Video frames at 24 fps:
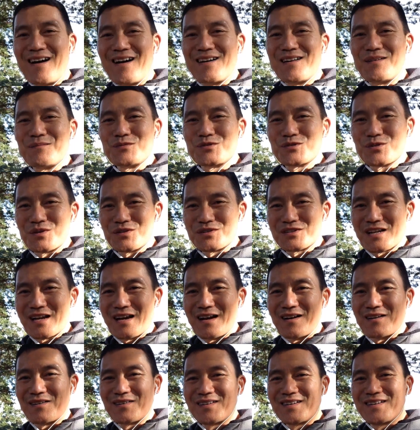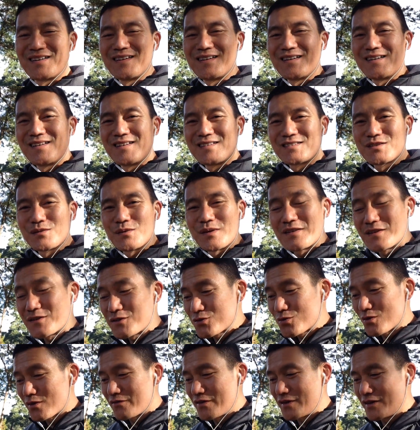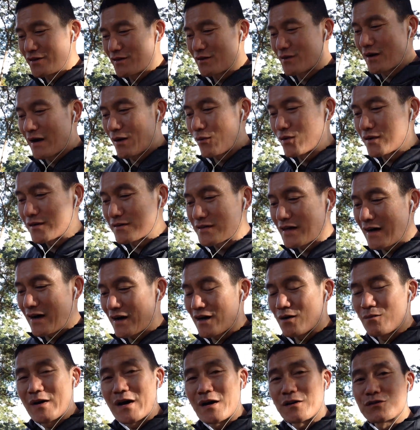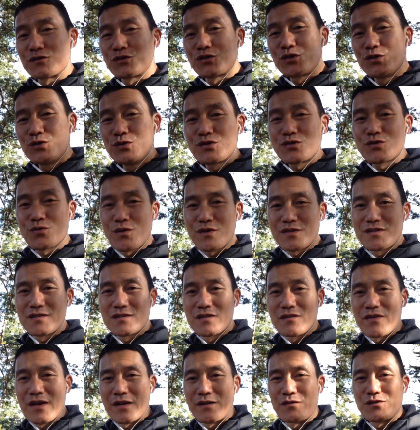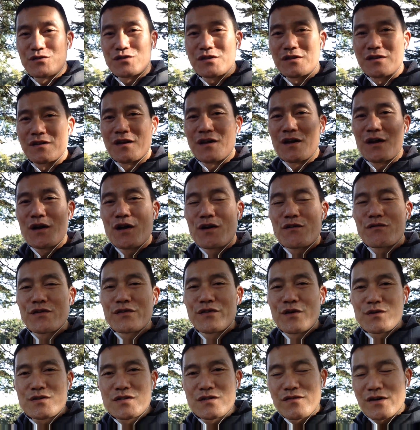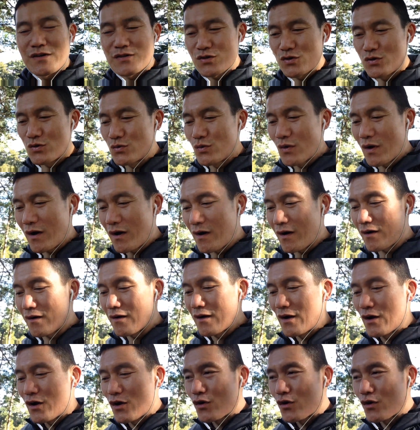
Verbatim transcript: I am George Kao. So in this short video, I want to talk about two sources of energy for those of us who are